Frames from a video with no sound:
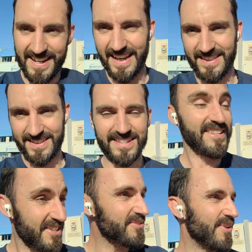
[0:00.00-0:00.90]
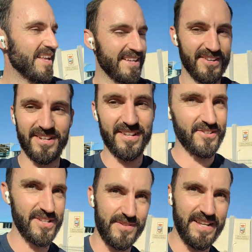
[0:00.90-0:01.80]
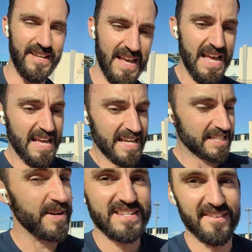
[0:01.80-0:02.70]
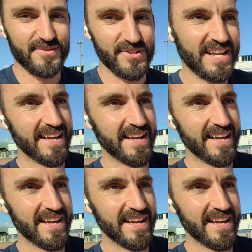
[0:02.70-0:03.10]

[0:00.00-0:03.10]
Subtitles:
yeah, this is a good one. You're going to enjoy this one, especially afterwards.